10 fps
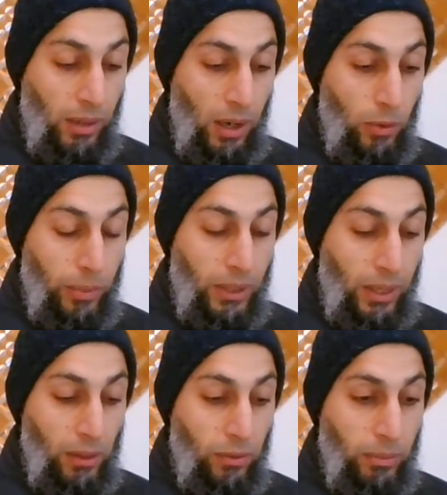Arabic
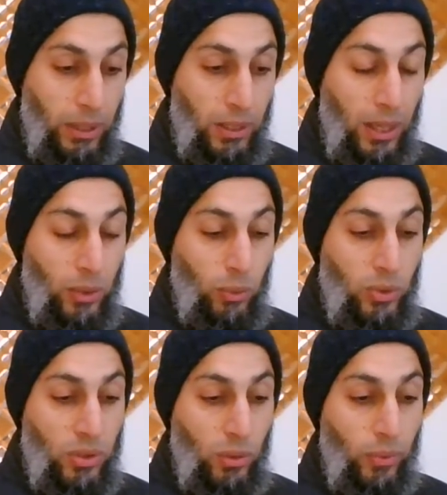alphabet, and
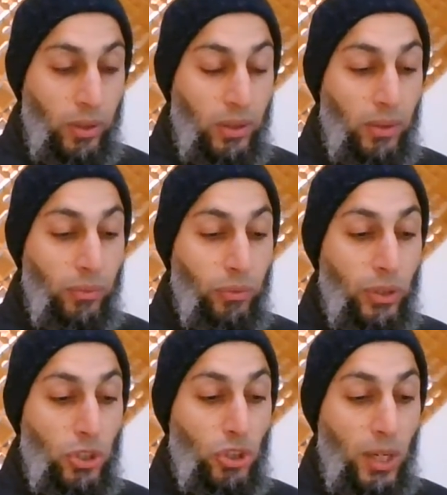also the
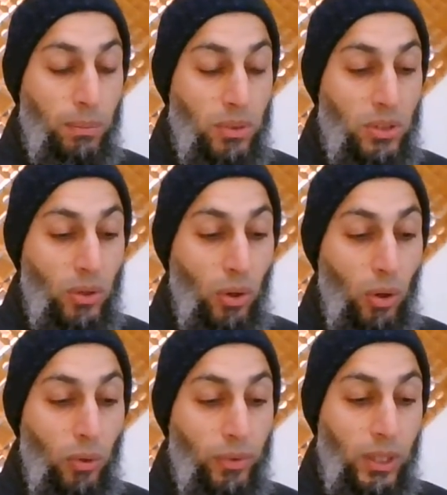different shapes
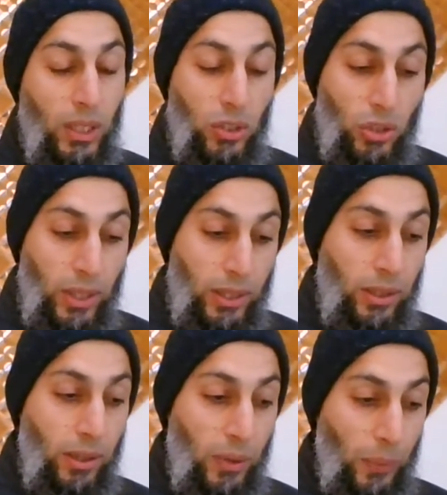of each
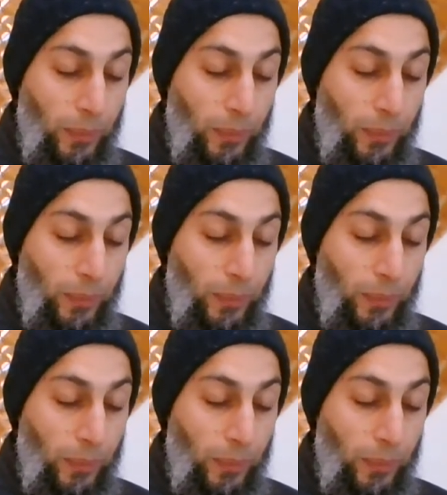letter.